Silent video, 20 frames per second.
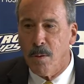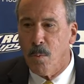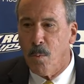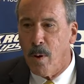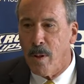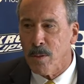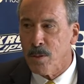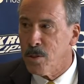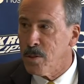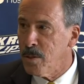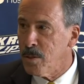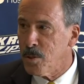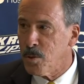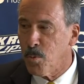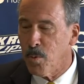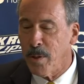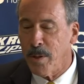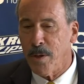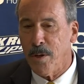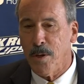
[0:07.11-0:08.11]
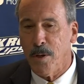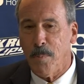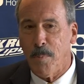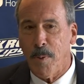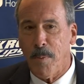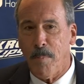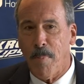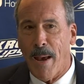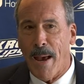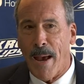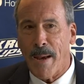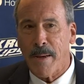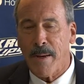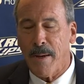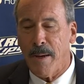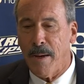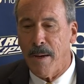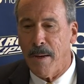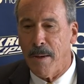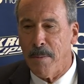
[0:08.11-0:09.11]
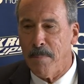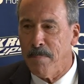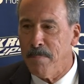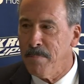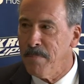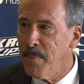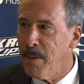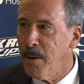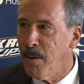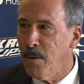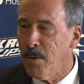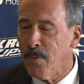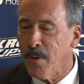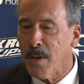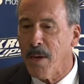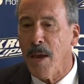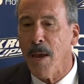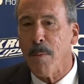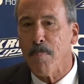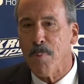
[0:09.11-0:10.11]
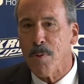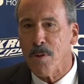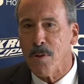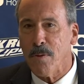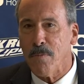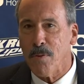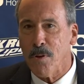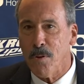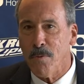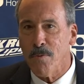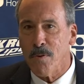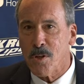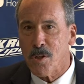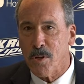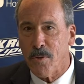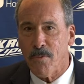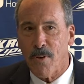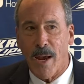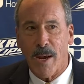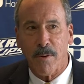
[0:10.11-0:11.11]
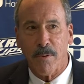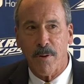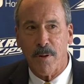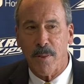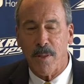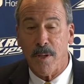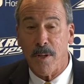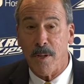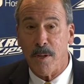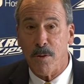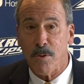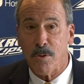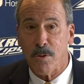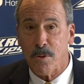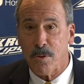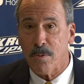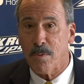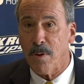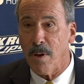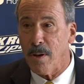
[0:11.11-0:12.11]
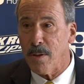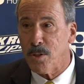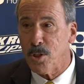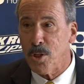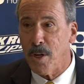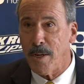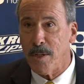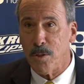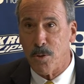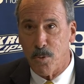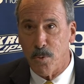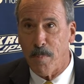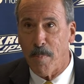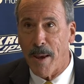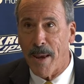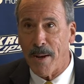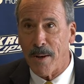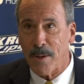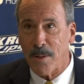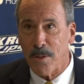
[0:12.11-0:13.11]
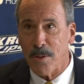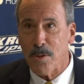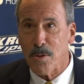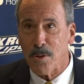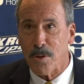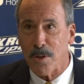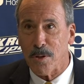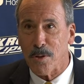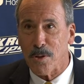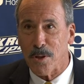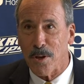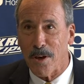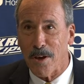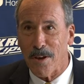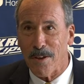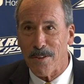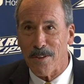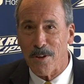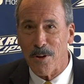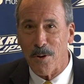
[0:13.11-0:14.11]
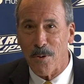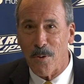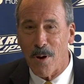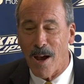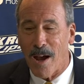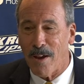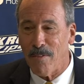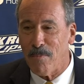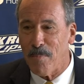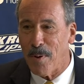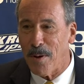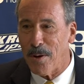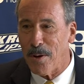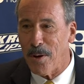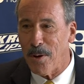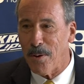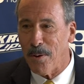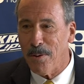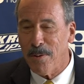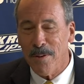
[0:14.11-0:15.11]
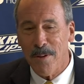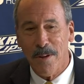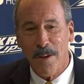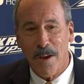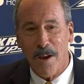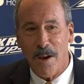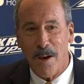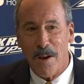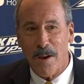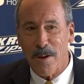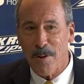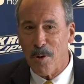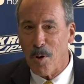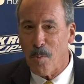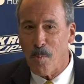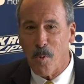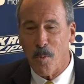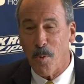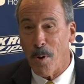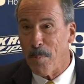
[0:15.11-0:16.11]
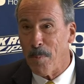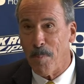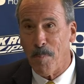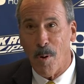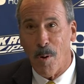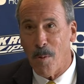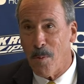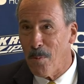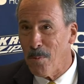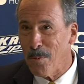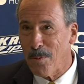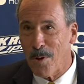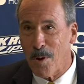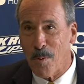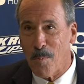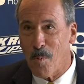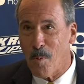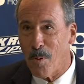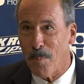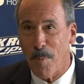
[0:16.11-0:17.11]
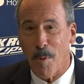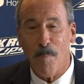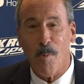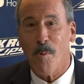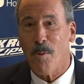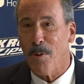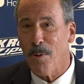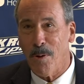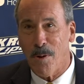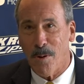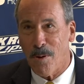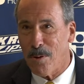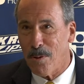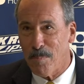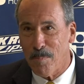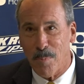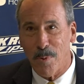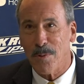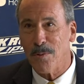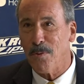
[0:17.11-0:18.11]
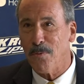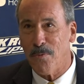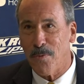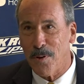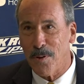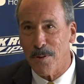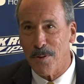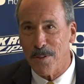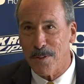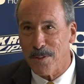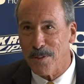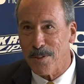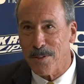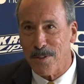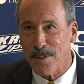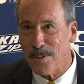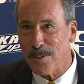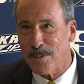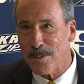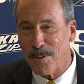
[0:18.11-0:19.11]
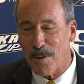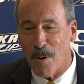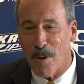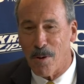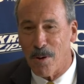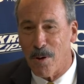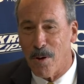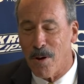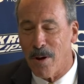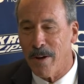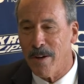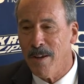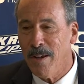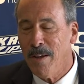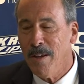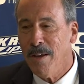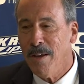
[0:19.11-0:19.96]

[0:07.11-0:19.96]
Well, it's really good to be back here on the campus of the University of Akron that has changed dramatically since, you know, I've been here. No more Rubber Bowl, no more Memorial Hall, Book the Field is all gone.